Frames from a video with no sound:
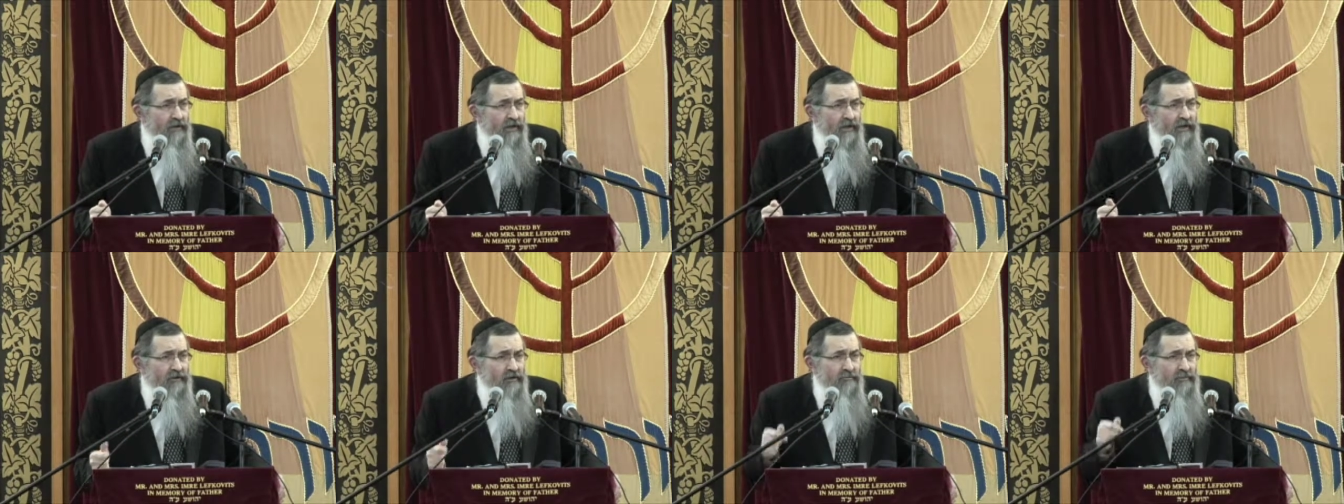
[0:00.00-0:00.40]

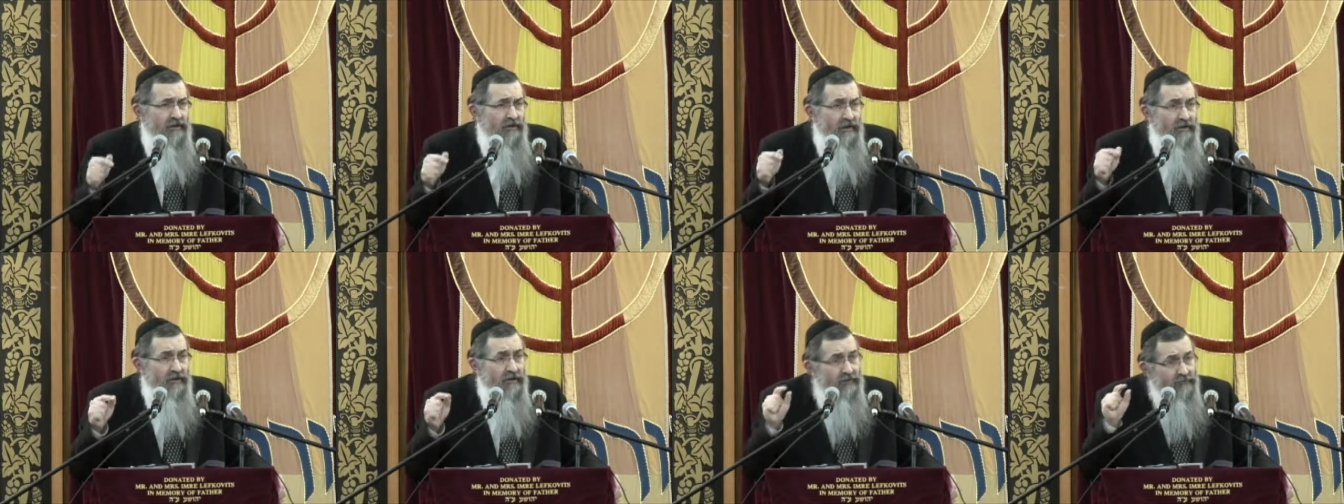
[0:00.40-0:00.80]
At the
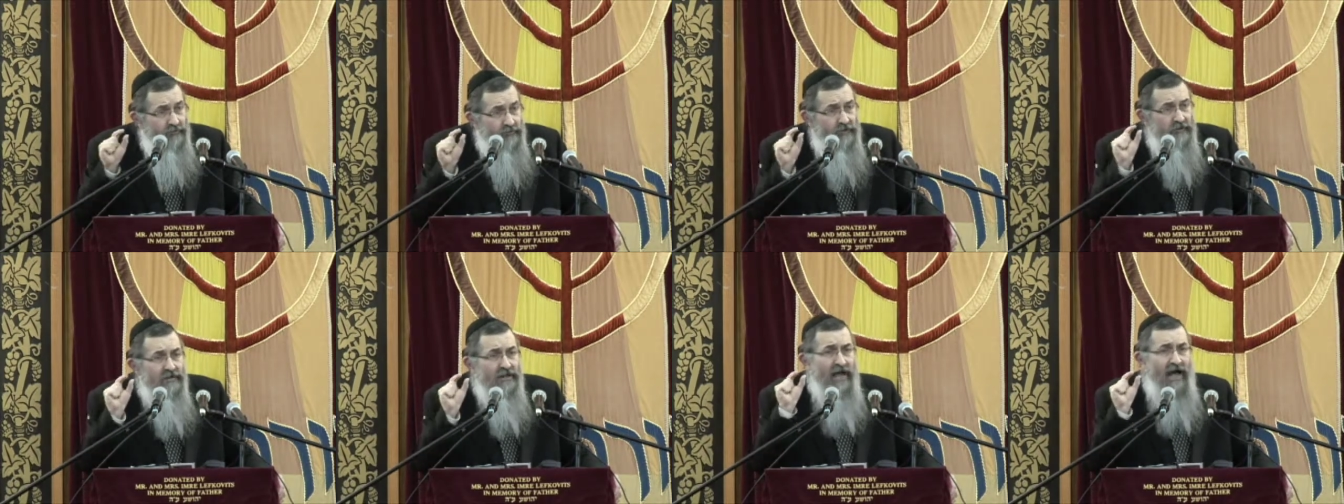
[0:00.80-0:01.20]
beginning, it's a
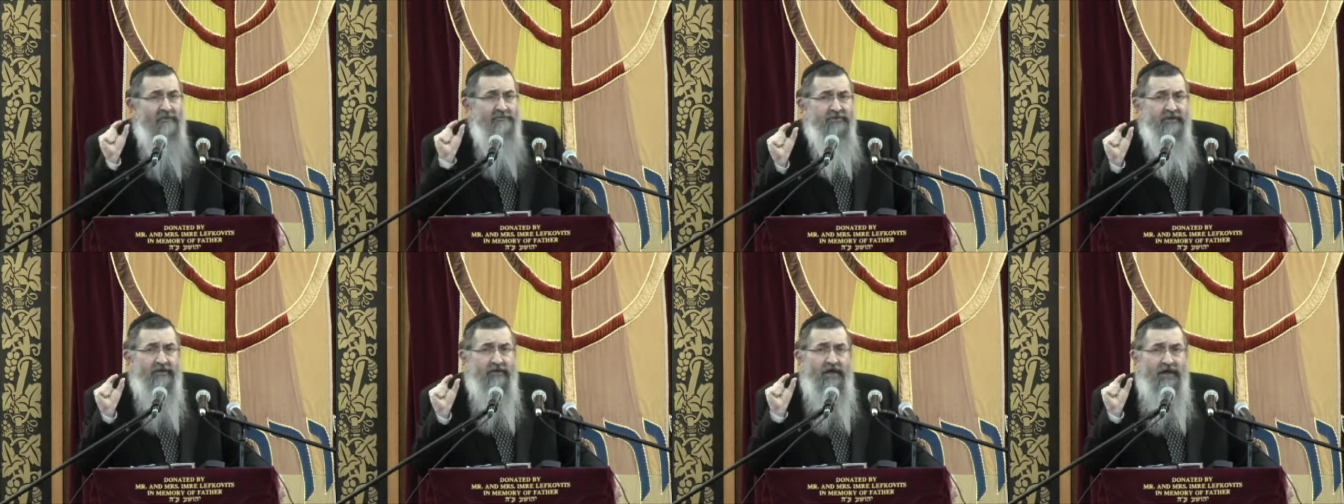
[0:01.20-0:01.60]
little
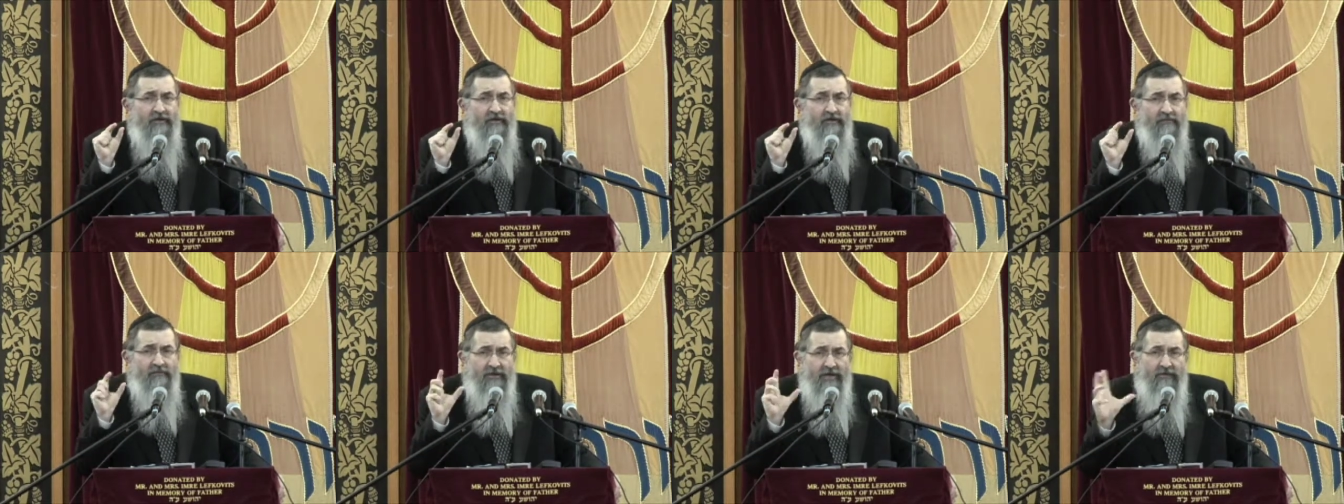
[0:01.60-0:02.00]

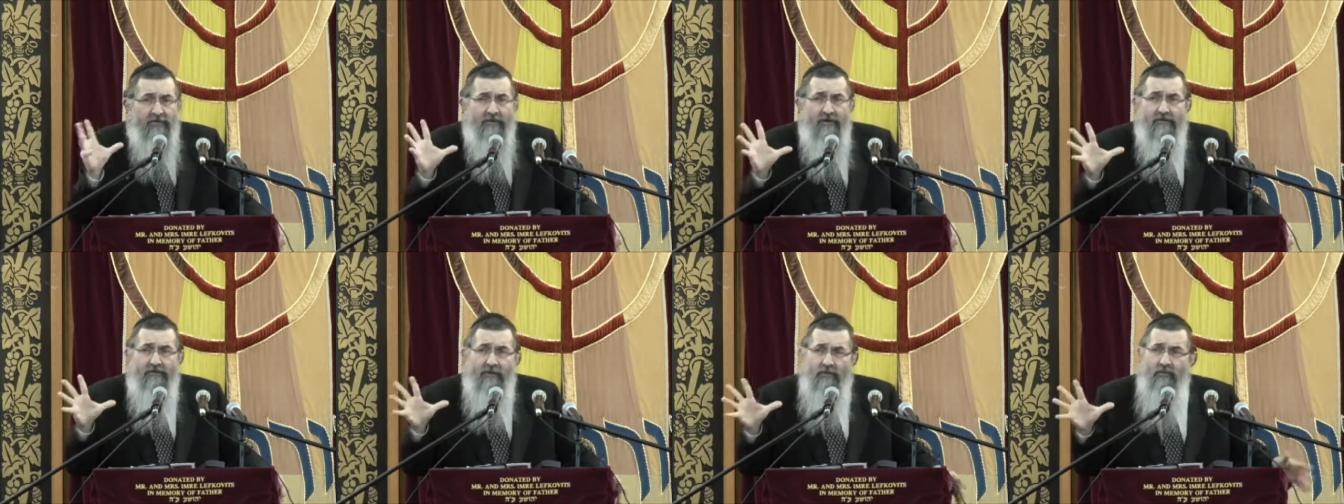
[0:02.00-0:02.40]
complicated, but I
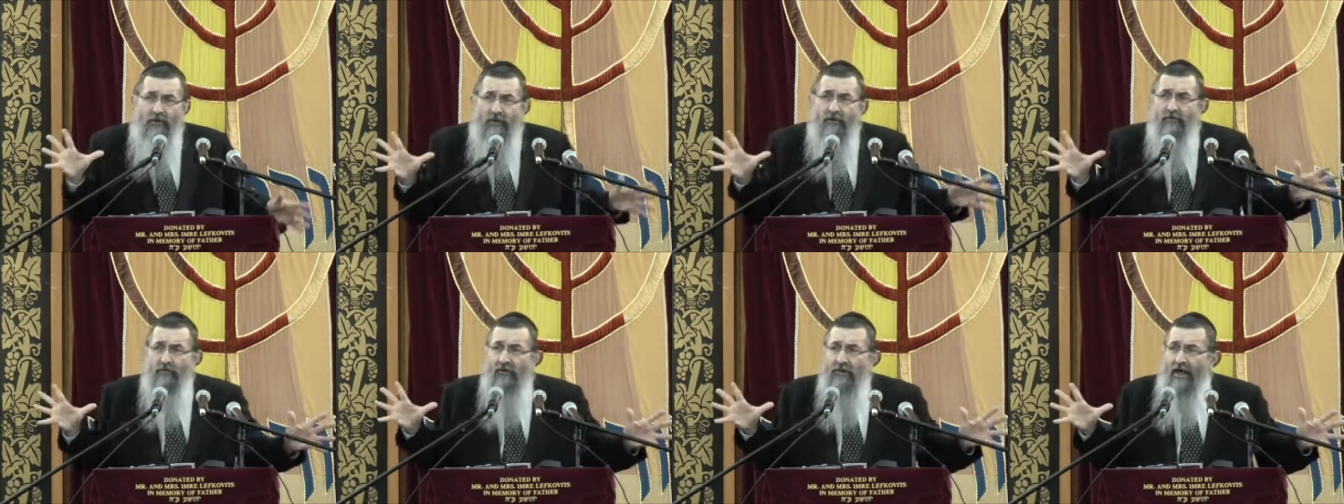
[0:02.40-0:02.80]
think that we can all